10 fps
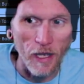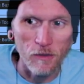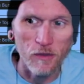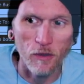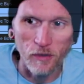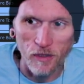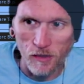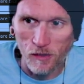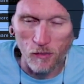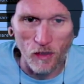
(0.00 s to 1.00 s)
I don't know. This
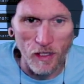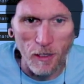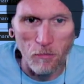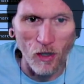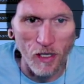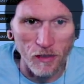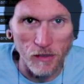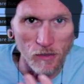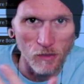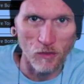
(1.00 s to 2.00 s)
is the one I bought because
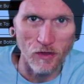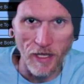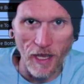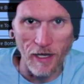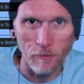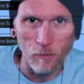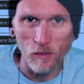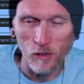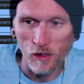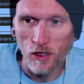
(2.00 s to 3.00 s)
it's the one they had at the
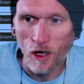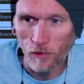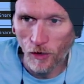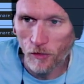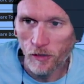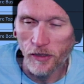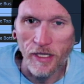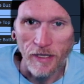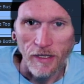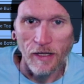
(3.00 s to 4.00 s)
music shop locally.